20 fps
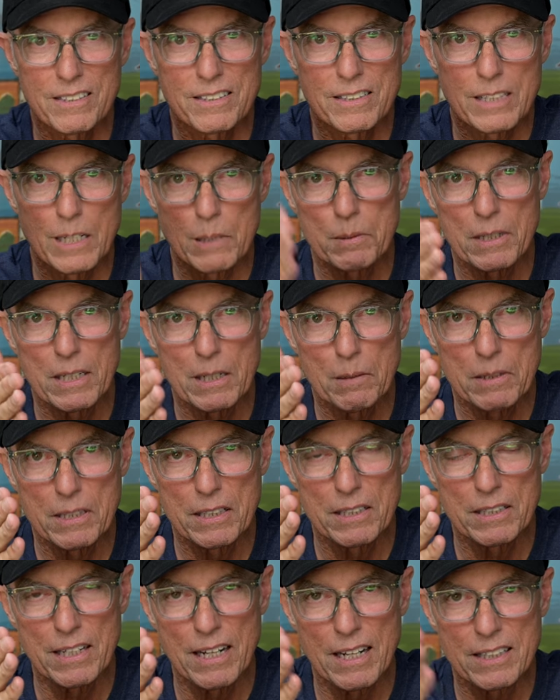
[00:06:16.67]

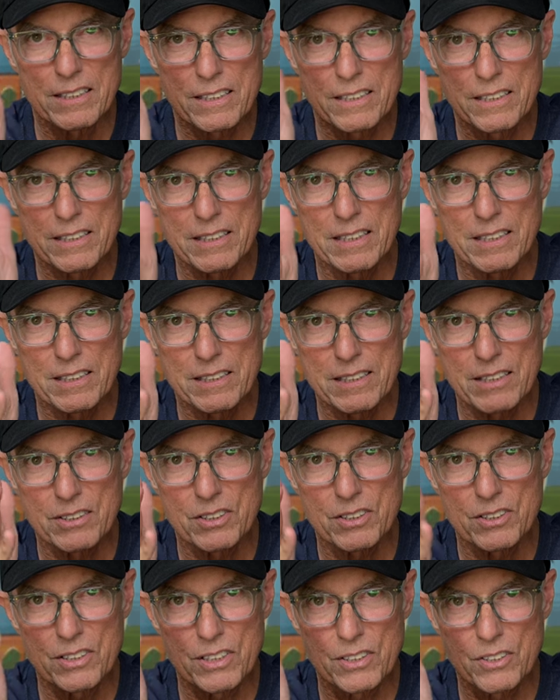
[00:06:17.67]
TBWD has cleaning
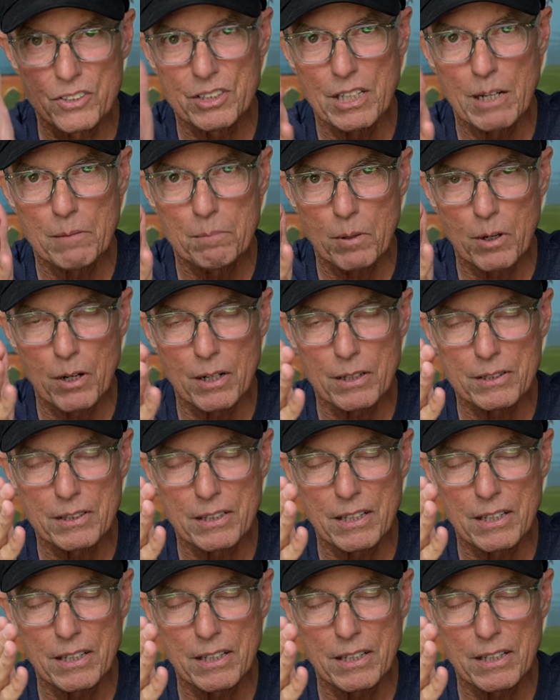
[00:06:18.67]
stations in their state parks.